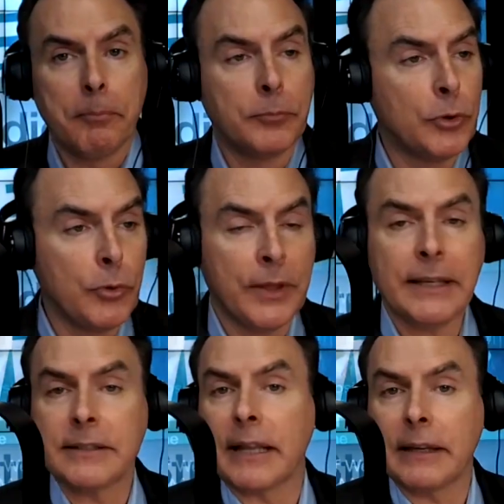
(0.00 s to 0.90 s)
do
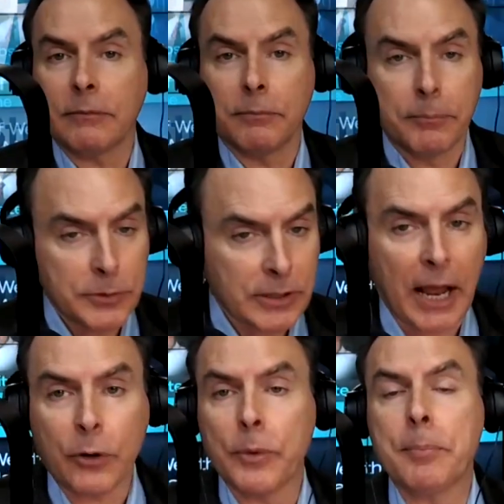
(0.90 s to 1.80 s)
things like
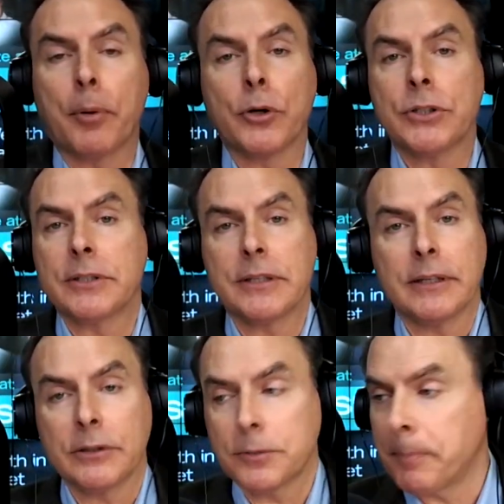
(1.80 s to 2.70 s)
stock
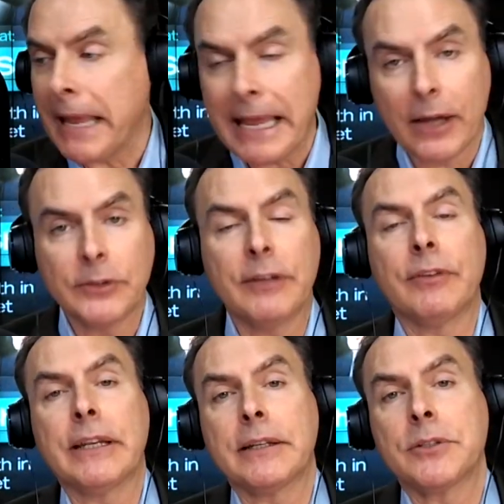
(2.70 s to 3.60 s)
repurchases, pay out
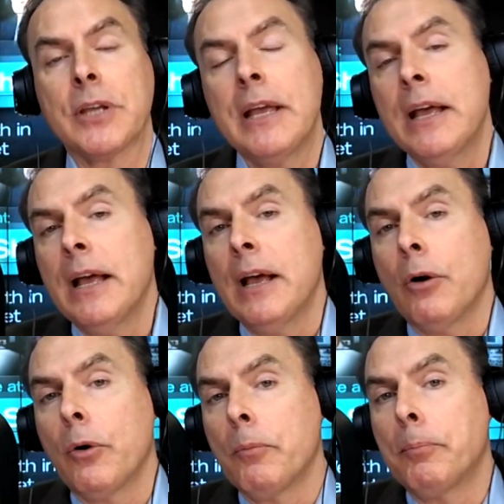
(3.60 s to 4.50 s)
dividends.
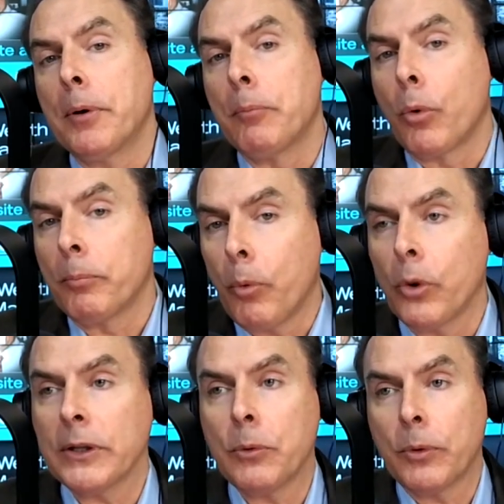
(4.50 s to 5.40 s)
But more
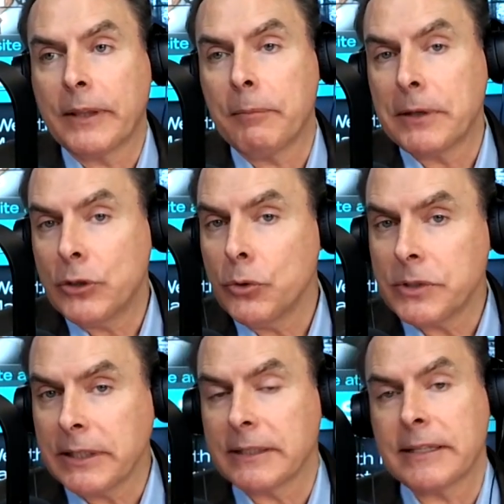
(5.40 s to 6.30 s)
importantly, what they've been
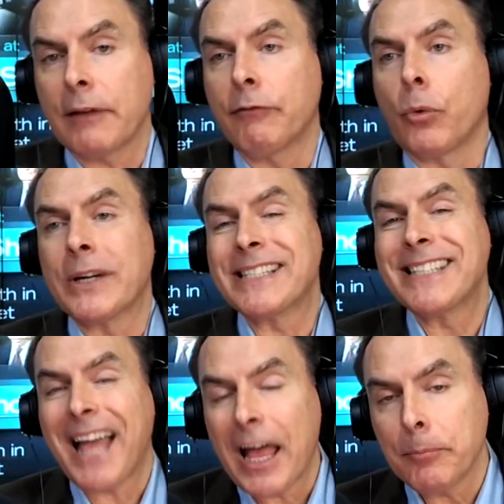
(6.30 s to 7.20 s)
using this debt for is
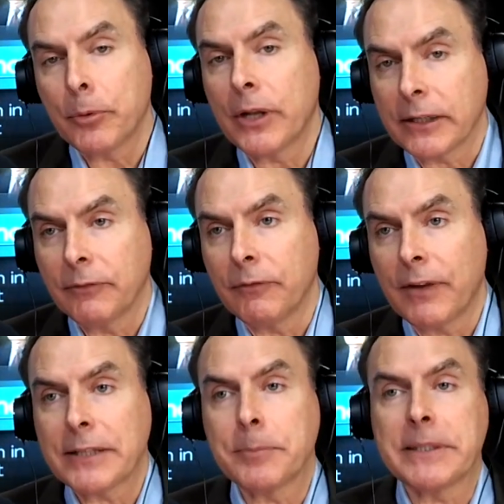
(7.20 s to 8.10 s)
non-productive
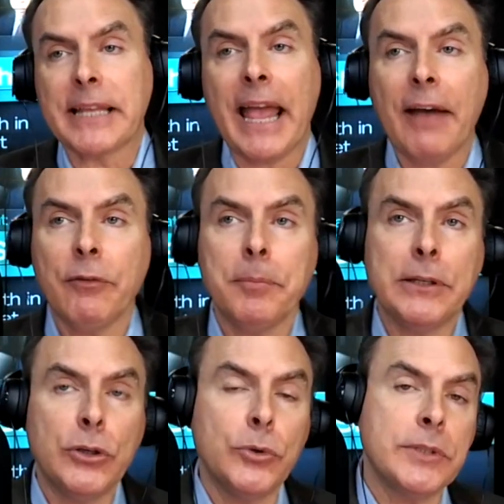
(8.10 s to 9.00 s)
investments. They haven't
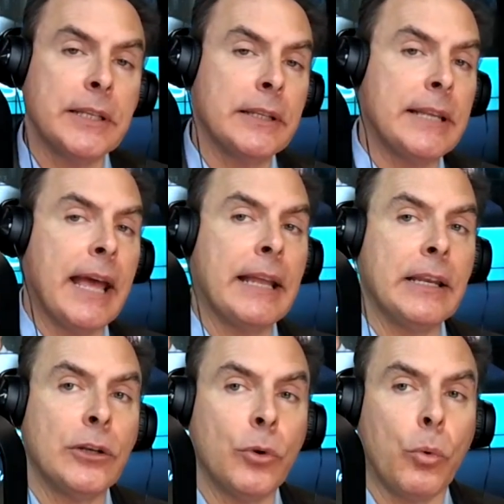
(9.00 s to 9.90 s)
been using the
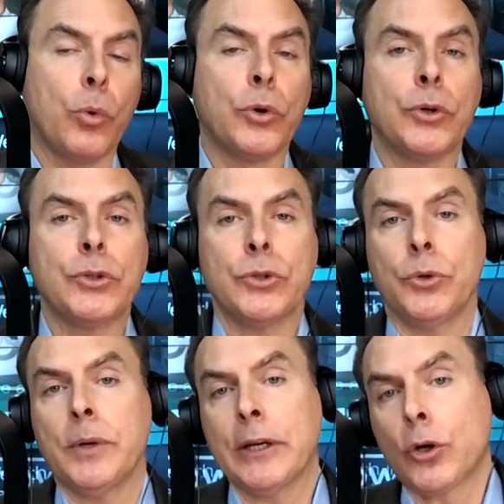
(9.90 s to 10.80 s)
debt in order
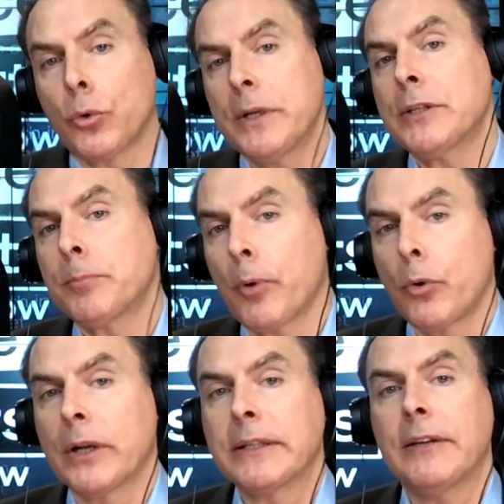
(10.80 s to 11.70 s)
to increase
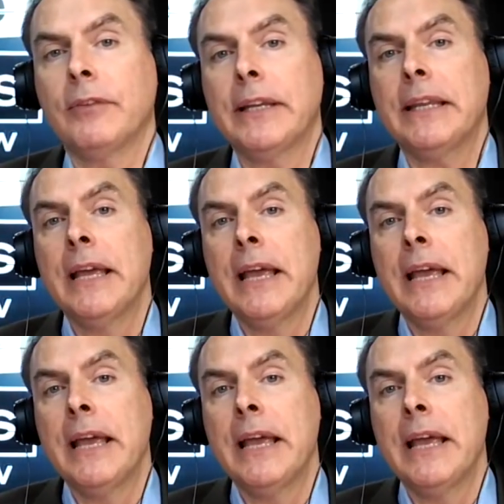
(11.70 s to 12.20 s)
productivity